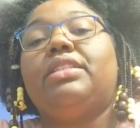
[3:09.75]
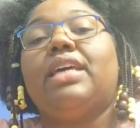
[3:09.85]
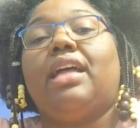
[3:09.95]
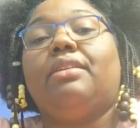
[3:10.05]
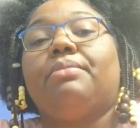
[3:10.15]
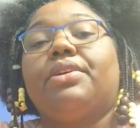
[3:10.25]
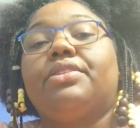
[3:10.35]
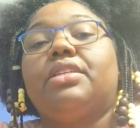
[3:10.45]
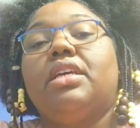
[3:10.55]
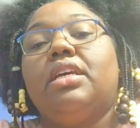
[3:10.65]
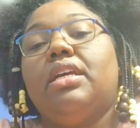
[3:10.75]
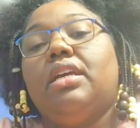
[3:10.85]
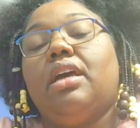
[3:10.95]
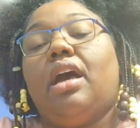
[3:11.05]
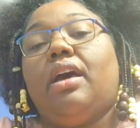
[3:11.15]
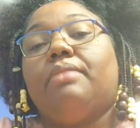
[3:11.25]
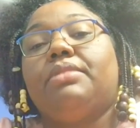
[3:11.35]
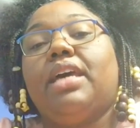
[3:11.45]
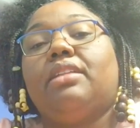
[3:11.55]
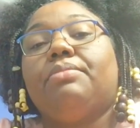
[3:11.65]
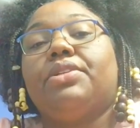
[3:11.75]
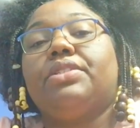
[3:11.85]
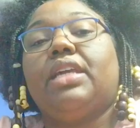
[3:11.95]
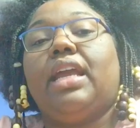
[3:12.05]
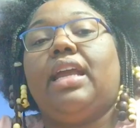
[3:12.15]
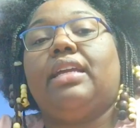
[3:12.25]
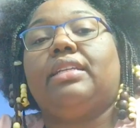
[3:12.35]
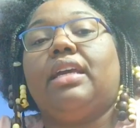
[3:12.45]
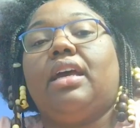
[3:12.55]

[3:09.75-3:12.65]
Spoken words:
telomeres, telomeres can